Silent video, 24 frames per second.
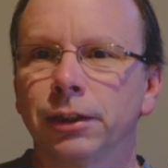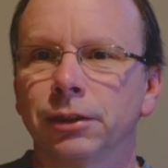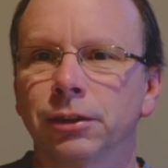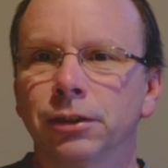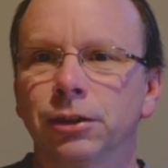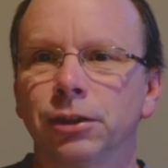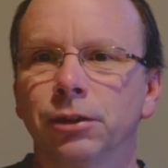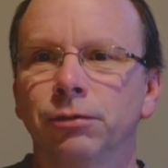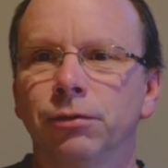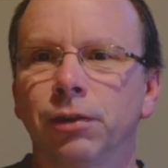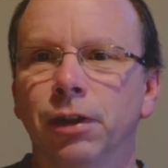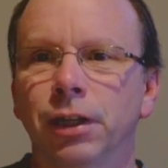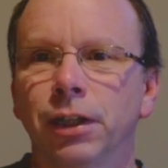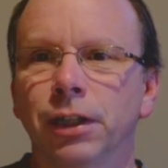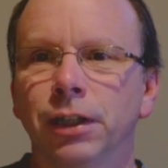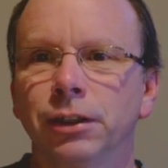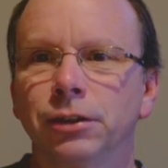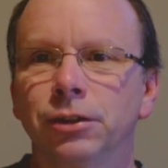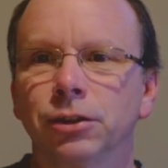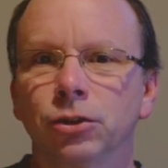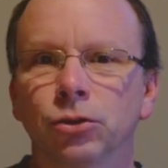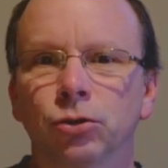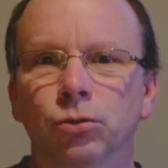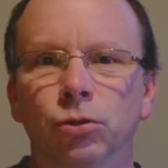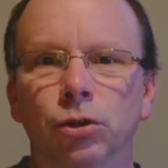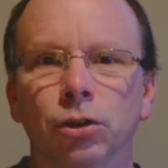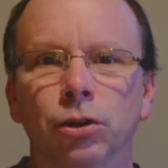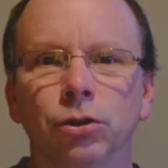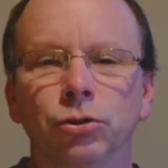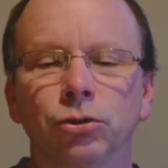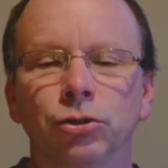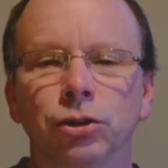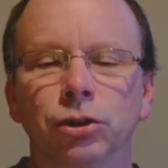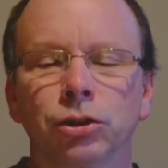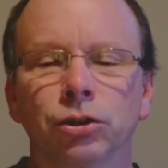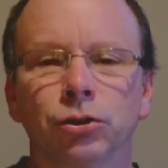as it divides and
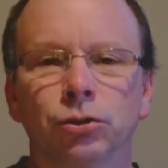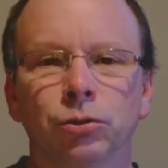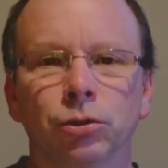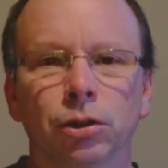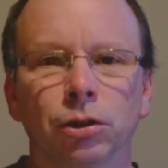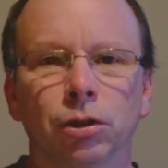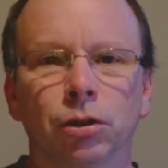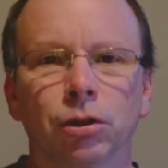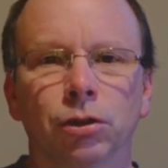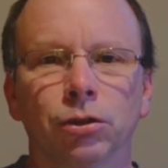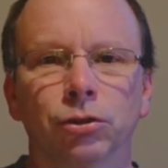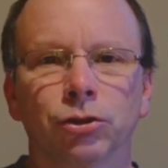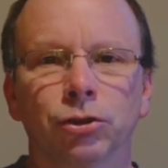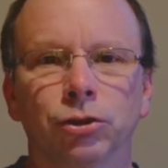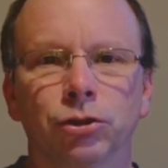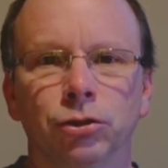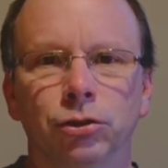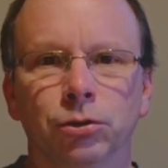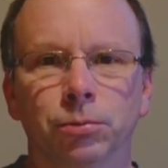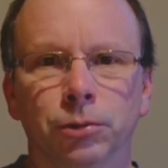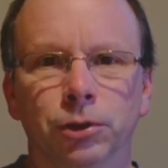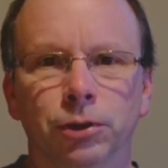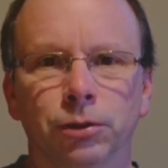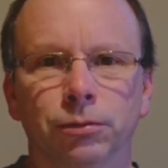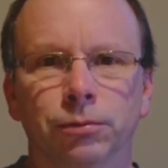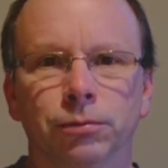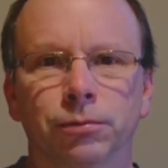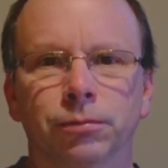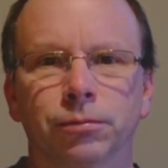grows into a large tumor.